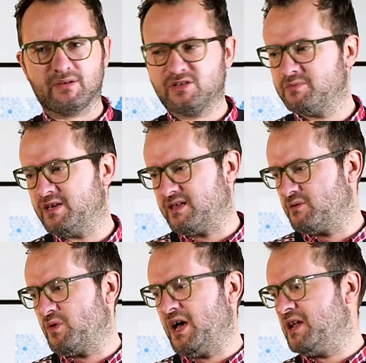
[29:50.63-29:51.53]
because we
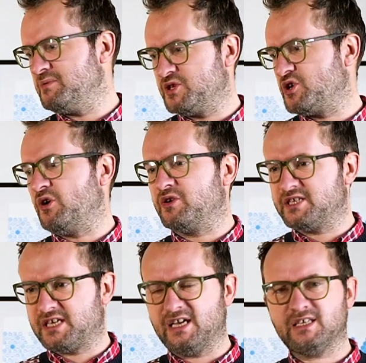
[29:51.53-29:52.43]
think, well, it was a
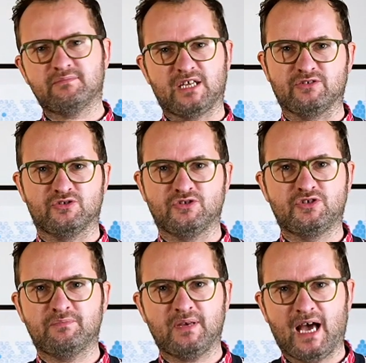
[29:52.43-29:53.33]
godless kingdom, Daniel, you
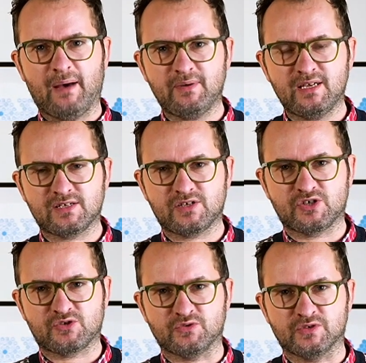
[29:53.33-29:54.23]
should be happy it's
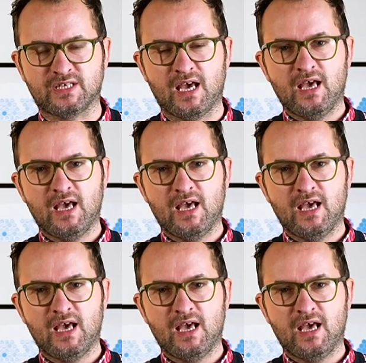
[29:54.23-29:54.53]
destroyed.